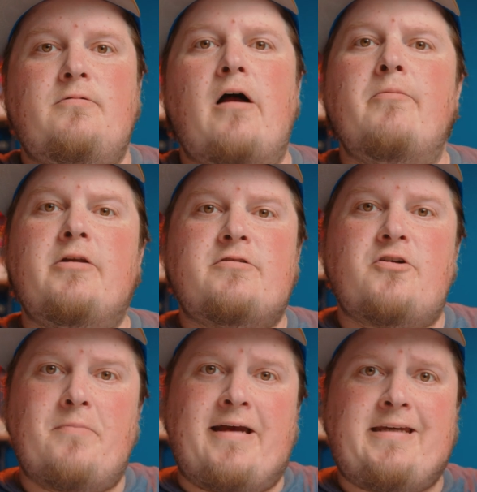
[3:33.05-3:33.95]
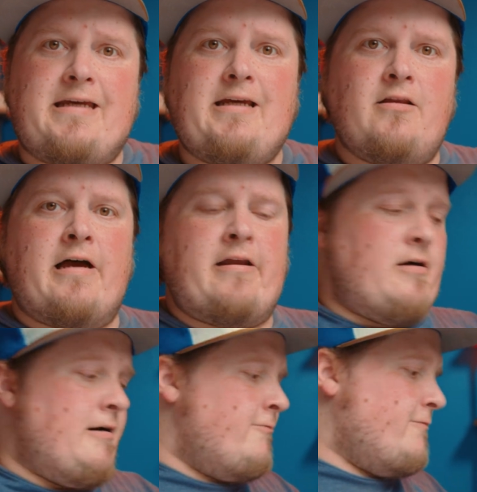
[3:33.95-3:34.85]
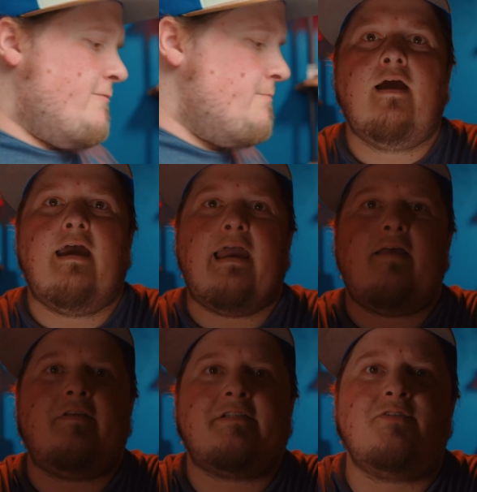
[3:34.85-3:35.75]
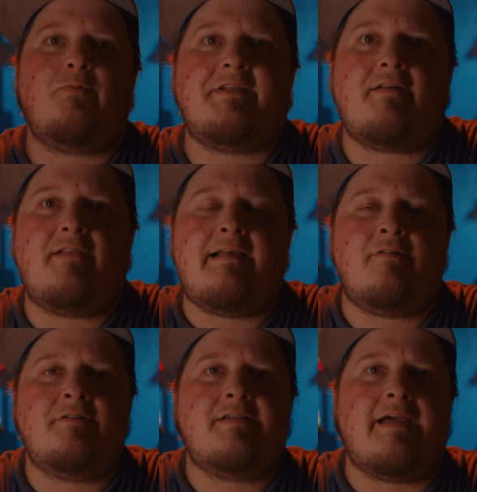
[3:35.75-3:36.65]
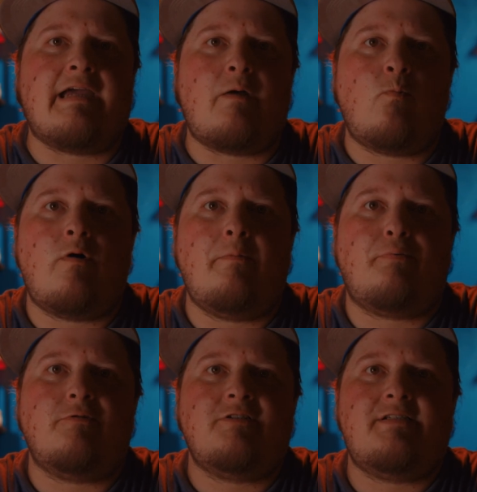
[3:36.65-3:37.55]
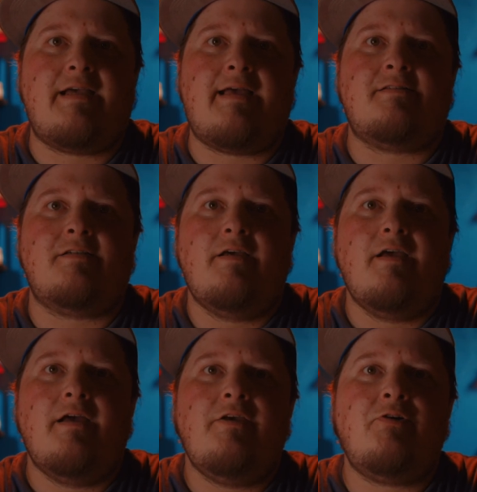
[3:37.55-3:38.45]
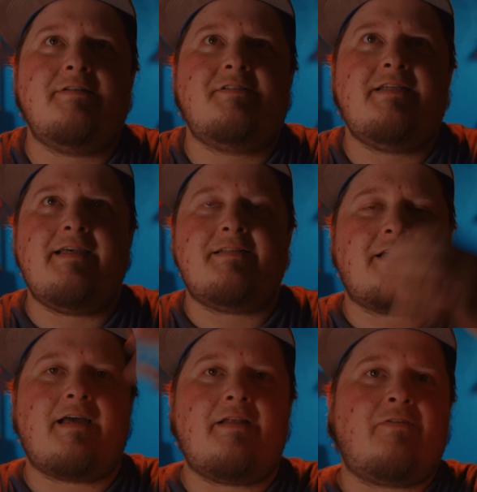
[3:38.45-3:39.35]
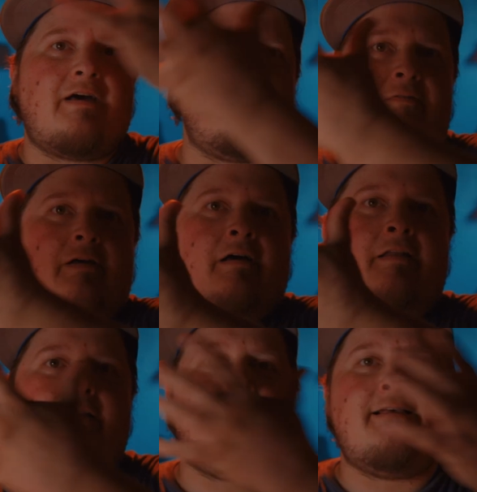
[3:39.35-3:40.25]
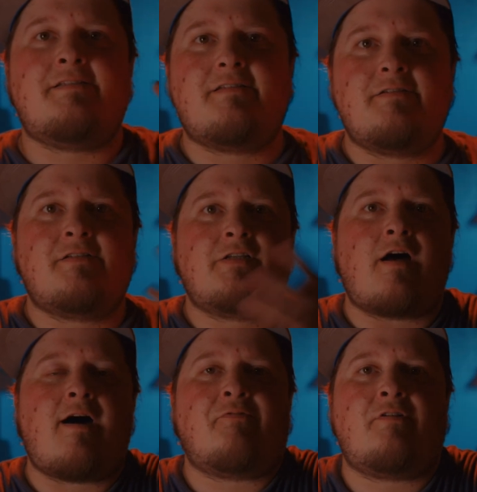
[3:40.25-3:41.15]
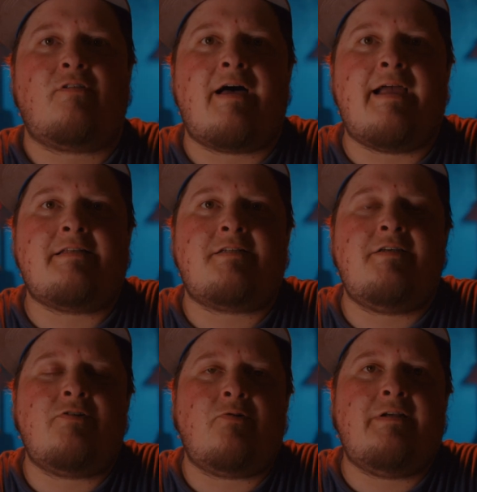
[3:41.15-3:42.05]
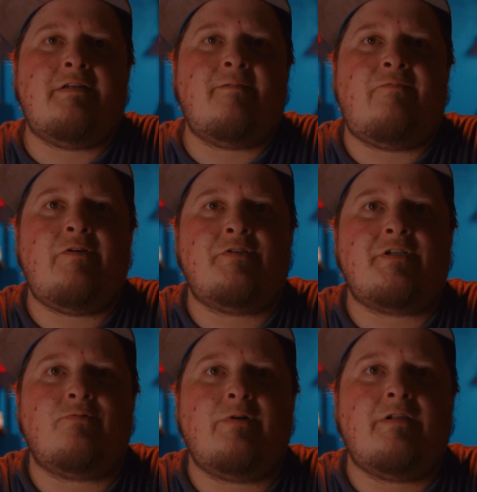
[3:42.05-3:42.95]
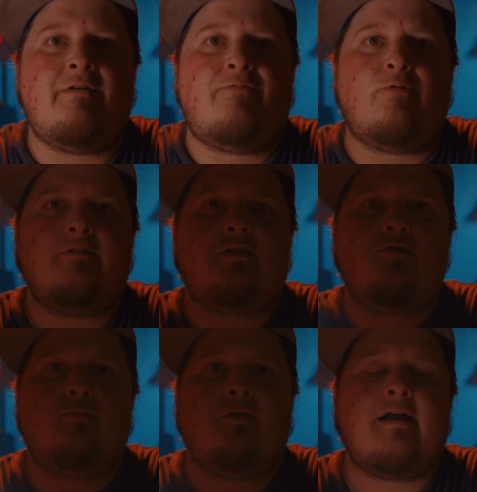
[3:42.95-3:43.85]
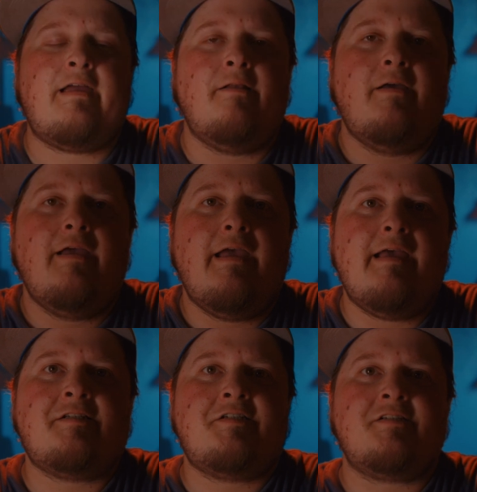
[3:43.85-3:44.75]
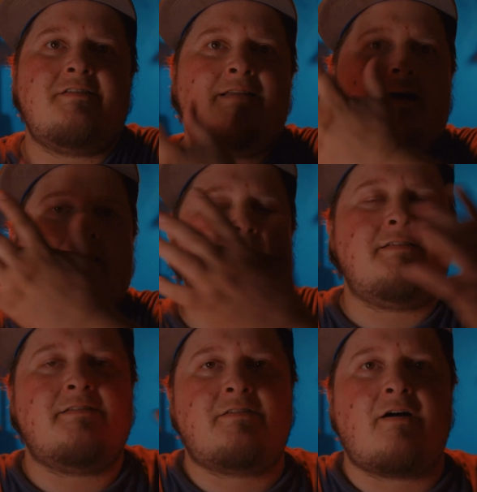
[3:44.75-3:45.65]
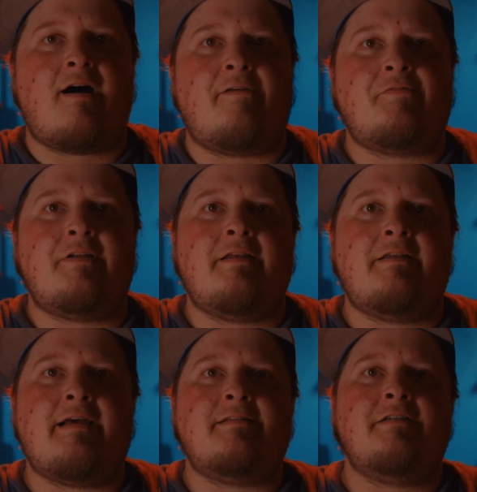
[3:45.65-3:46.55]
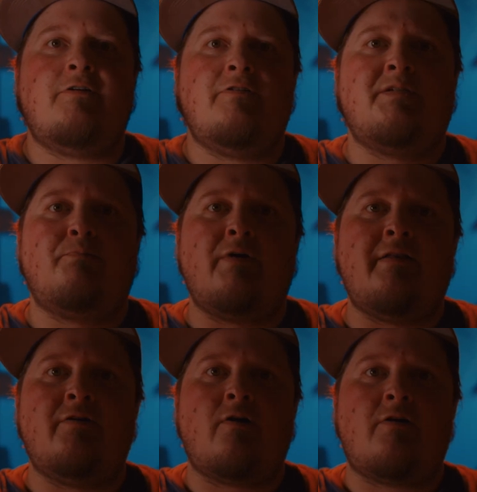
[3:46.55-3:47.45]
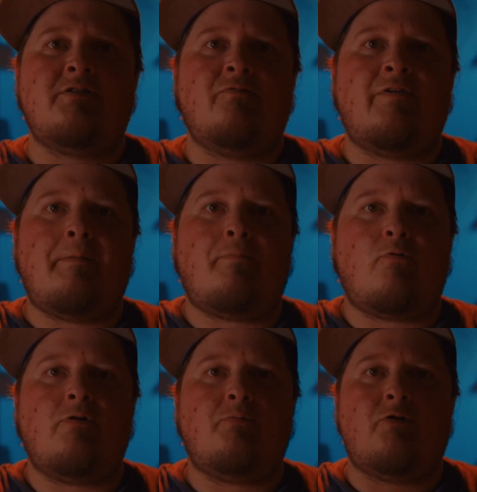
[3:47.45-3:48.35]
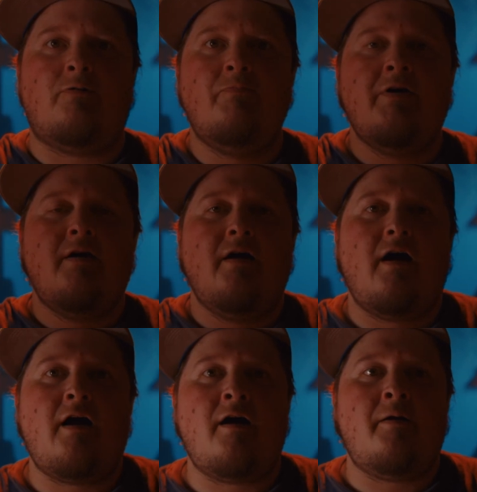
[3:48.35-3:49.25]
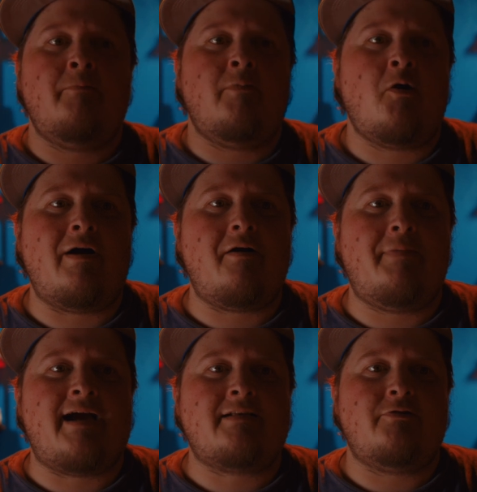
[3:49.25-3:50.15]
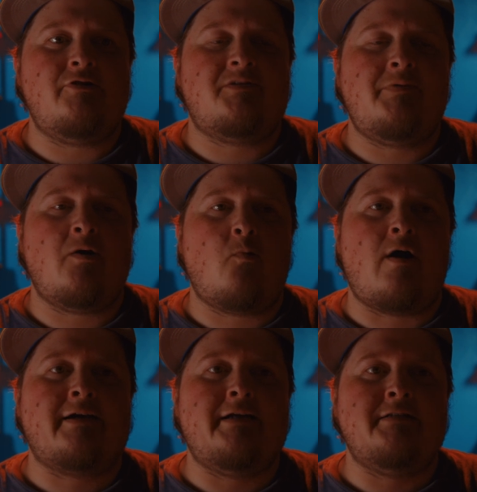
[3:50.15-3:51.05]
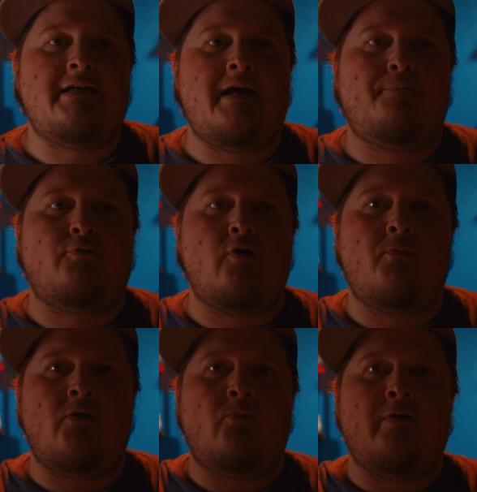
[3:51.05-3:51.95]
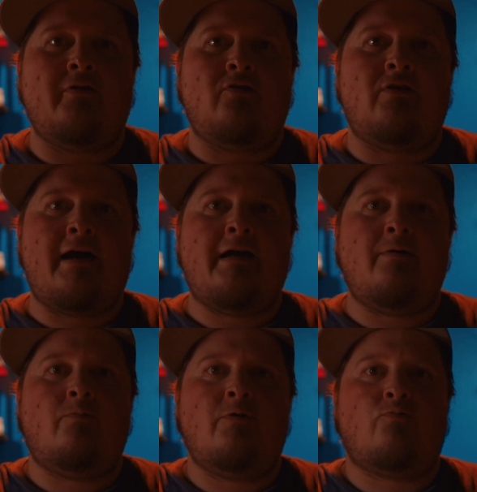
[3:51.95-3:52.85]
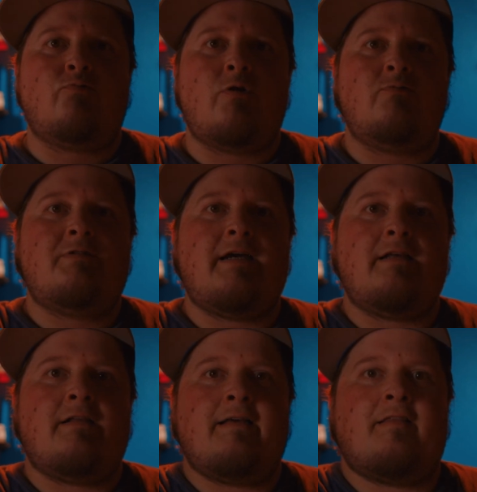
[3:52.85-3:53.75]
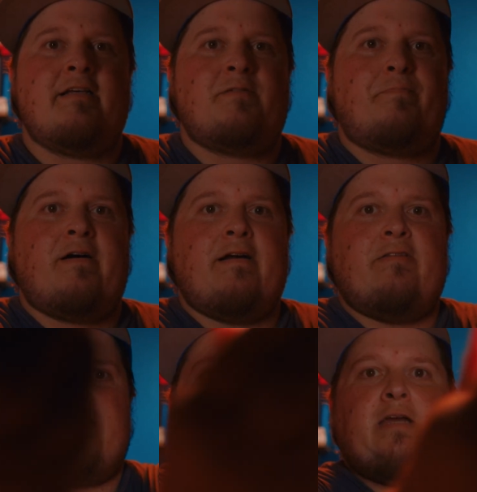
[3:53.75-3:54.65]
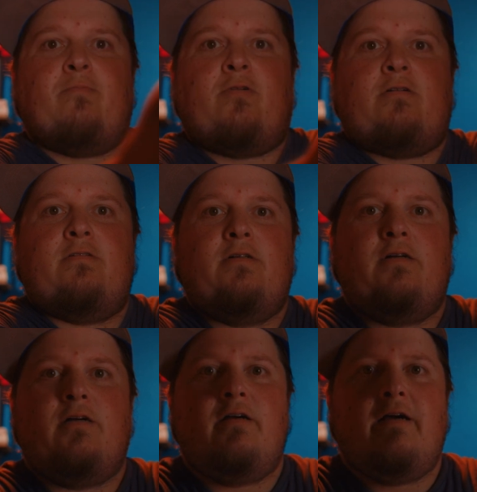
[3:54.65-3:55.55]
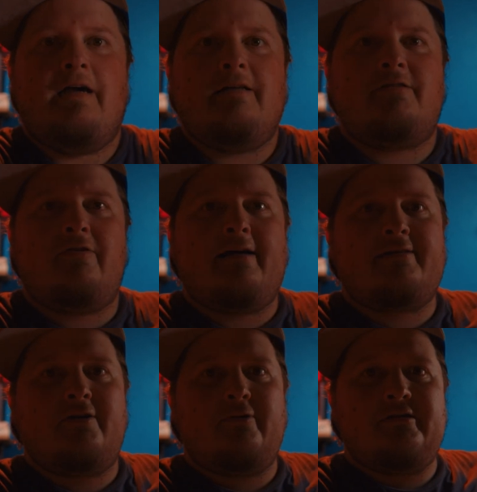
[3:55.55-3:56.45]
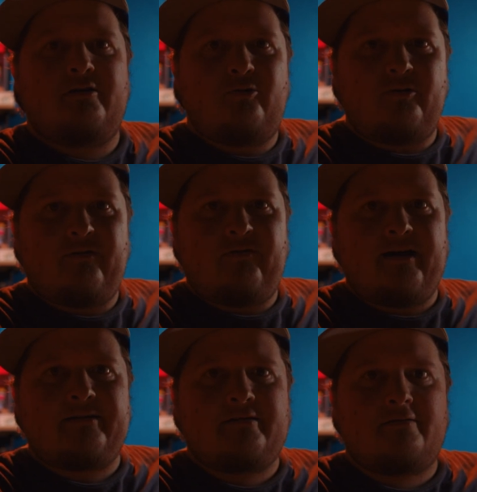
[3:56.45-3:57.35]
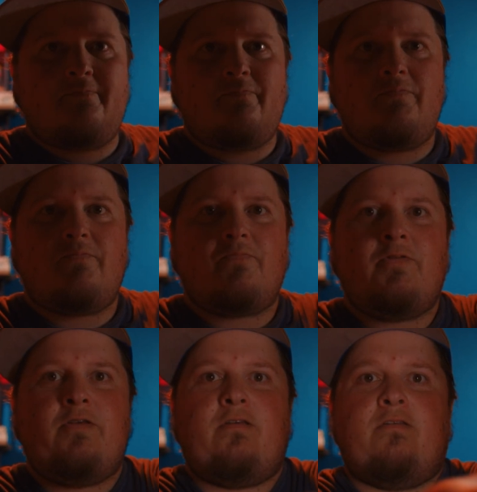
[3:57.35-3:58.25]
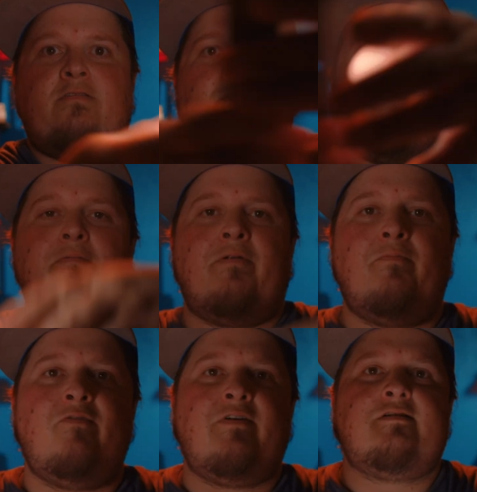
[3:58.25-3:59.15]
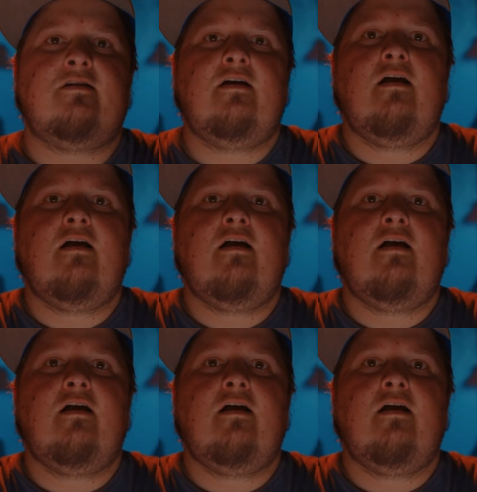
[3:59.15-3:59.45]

I'm going to turn my key light off, and this is what the light looks like at 1%. You can see it's kind of got a nice soft light. You don't need diffusion really for a tube light. It's just nice and soft, and it has a good spread. They're also very portable. A while back there used to be a Walking Dead promo where the light would rotate like this behind the camera, and so that's always a cool effect to be able to move it.